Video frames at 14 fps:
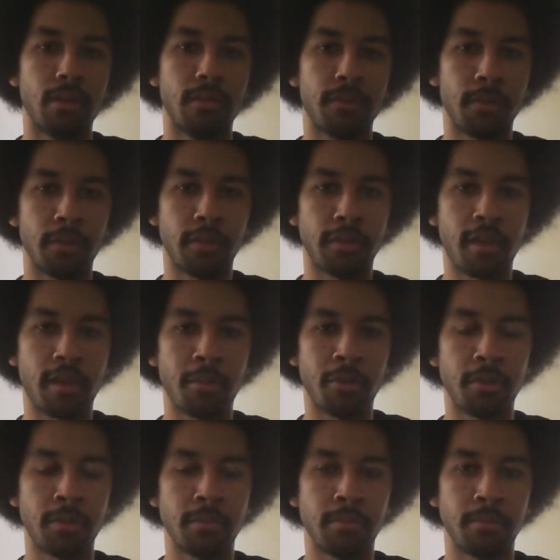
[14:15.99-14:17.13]
for the
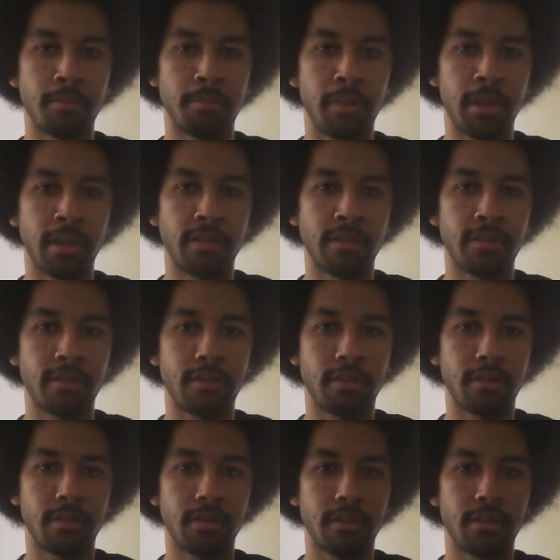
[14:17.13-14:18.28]
summer, but
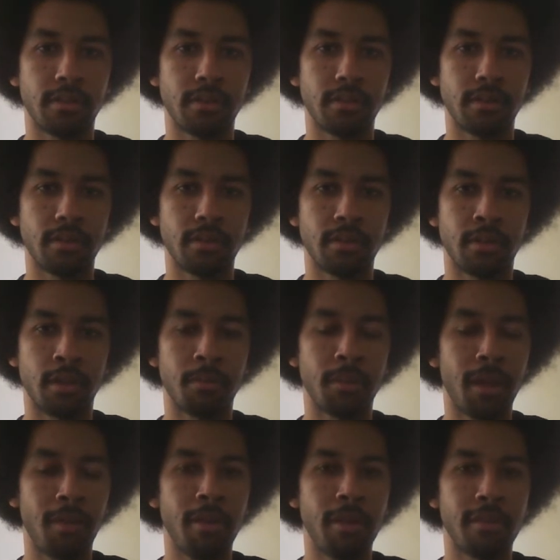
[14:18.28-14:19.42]
there
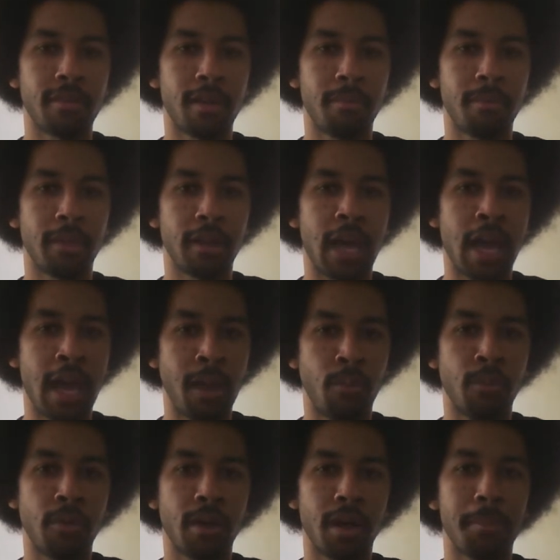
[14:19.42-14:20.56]
may be some that I
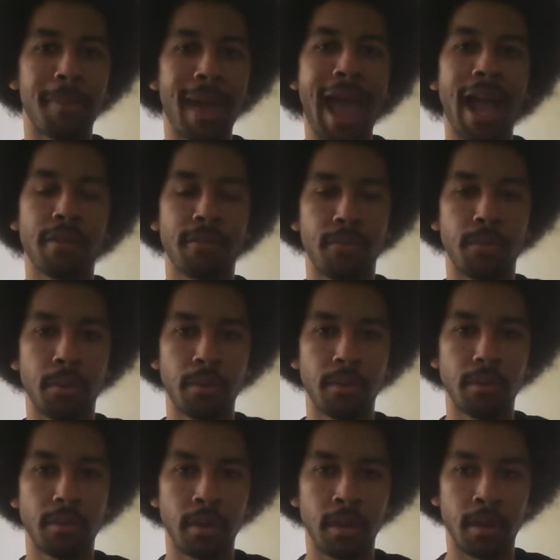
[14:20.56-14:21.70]
will come back for.
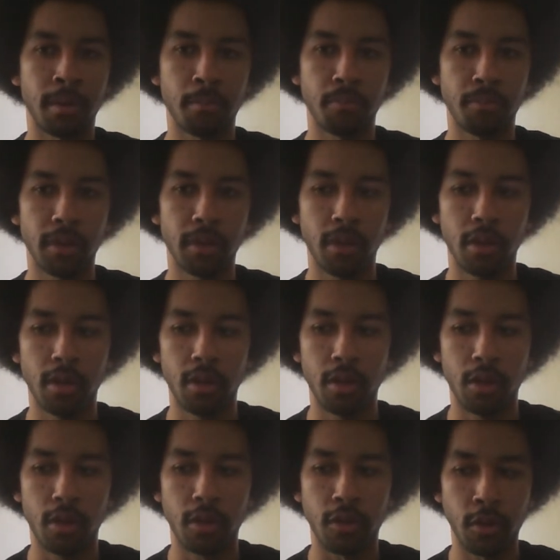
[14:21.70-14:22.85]
The
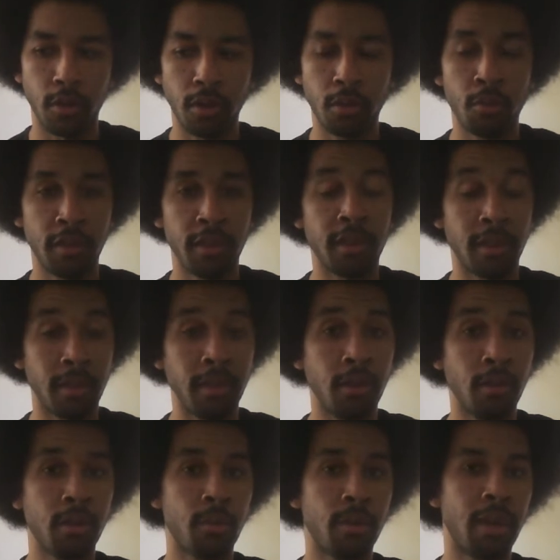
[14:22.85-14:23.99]
only
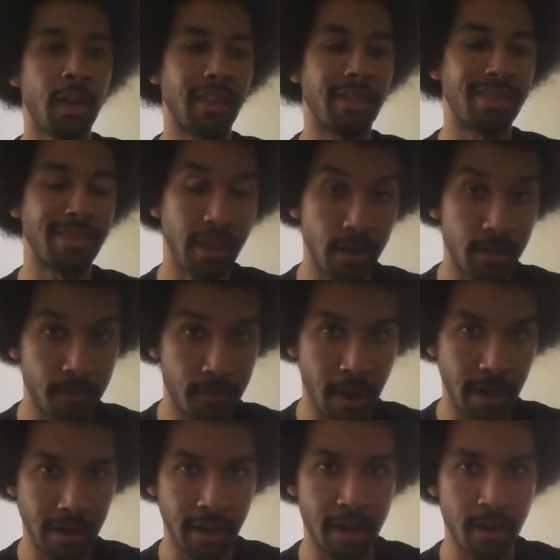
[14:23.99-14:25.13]
one I can think of
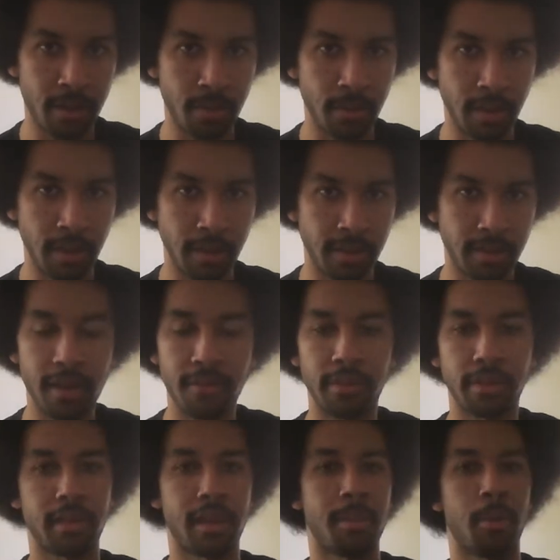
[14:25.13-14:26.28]
right now is Seven
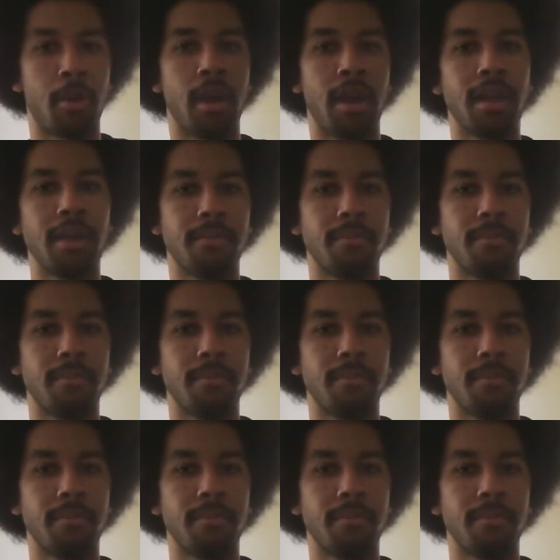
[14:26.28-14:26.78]
Samurai.